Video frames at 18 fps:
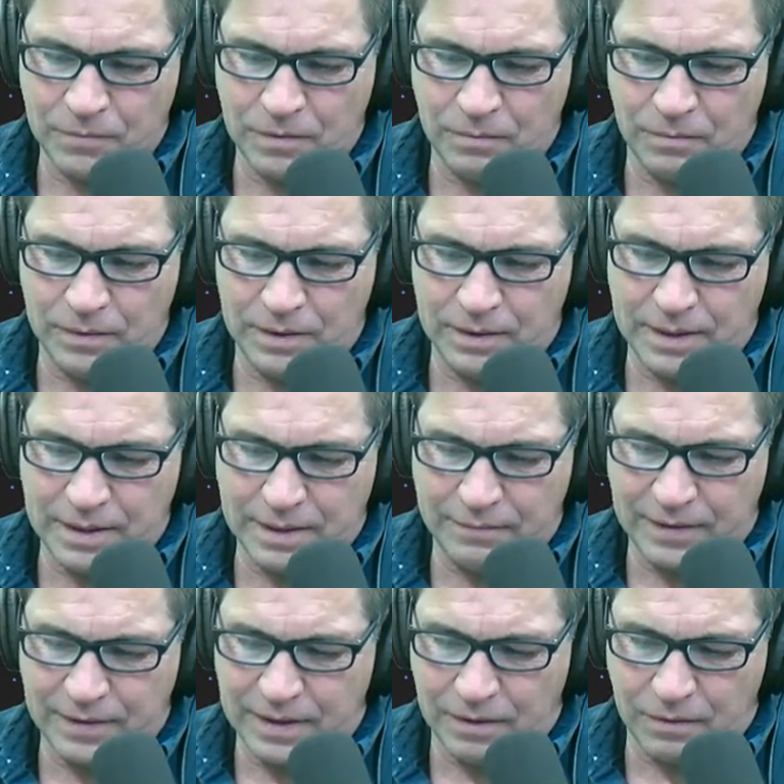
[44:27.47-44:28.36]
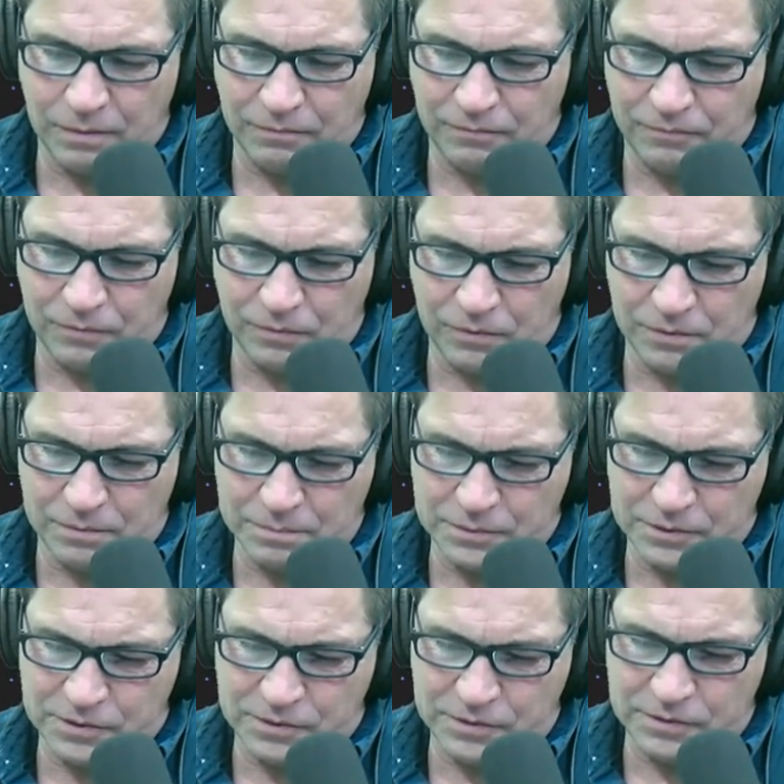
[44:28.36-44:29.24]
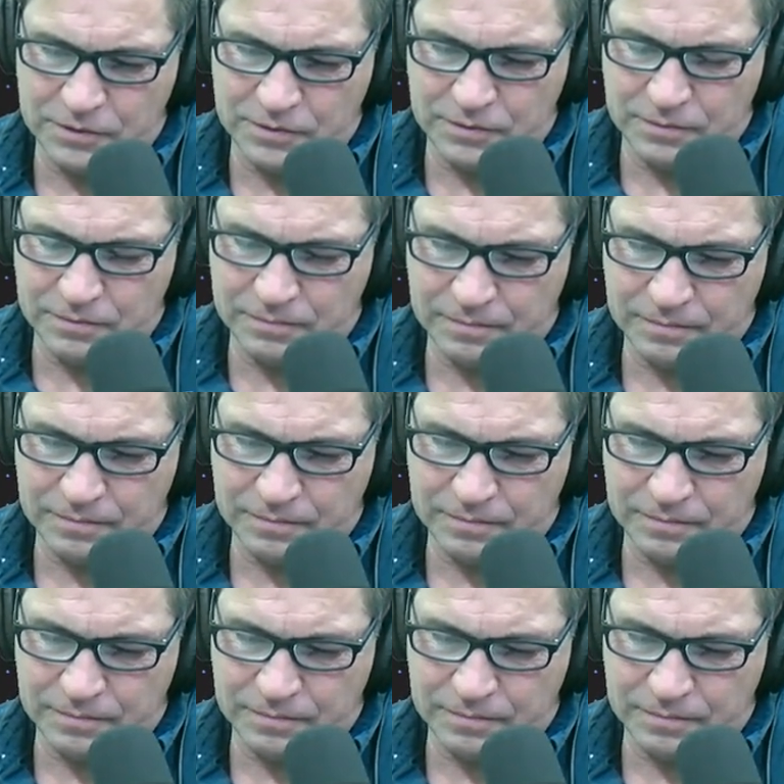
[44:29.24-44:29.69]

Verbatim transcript: We have our forums too.